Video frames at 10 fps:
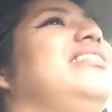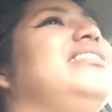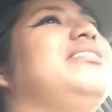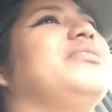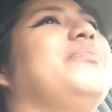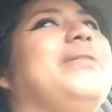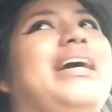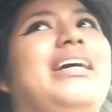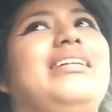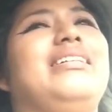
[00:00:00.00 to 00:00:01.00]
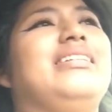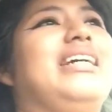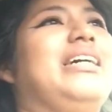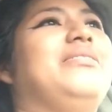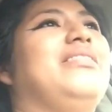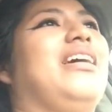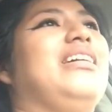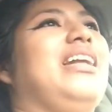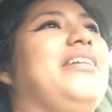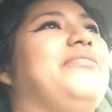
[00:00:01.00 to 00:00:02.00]
It's so bad. I do not
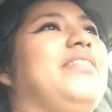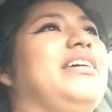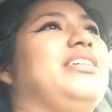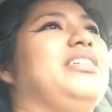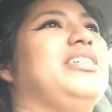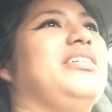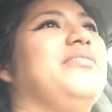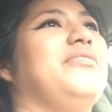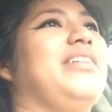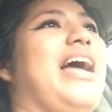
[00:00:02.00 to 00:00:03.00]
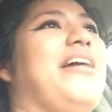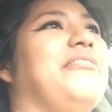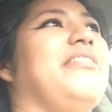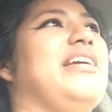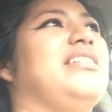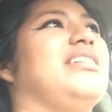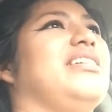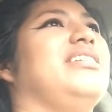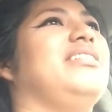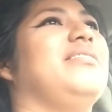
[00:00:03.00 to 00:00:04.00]
like fish. For that
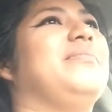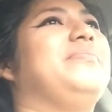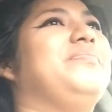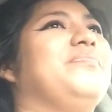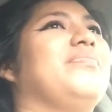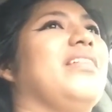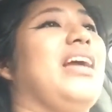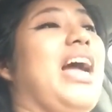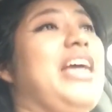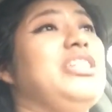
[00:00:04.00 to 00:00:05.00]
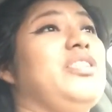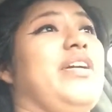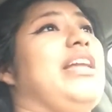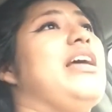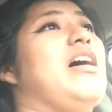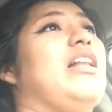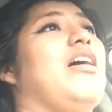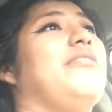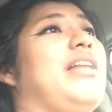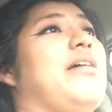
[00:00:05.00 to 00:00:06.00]
reason, I used to eat it a
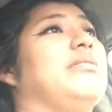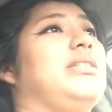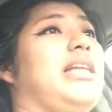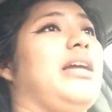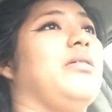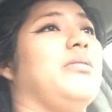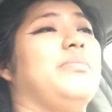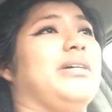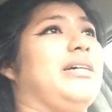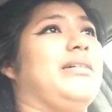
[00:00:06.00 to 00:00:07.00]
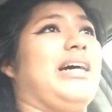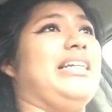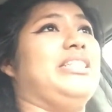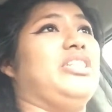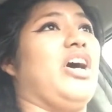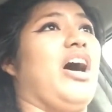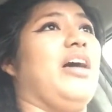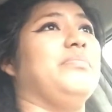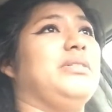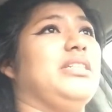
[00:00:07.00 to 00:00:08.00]
lot when I was little, but I
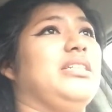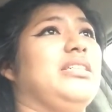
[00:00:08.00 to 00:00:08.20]
stopped.